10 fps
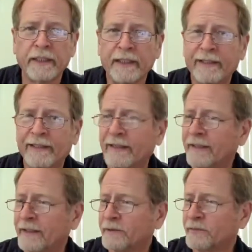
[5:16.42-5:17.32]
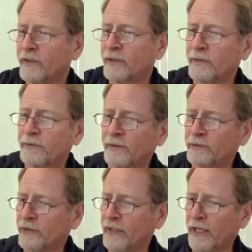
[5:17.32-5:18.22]
So
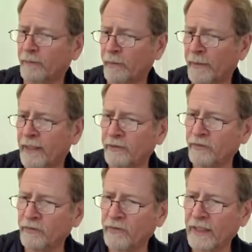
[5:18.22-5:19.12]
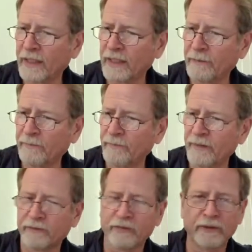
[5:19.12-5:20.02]
those are the compromises.
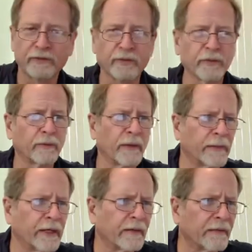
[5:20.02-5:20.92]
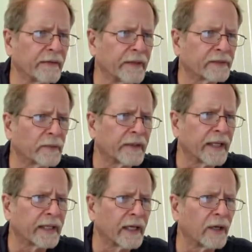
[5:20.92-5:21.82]
That's sort of the way we go. That's the way
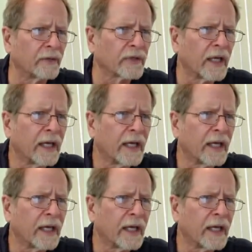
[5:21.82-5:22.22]
that goes.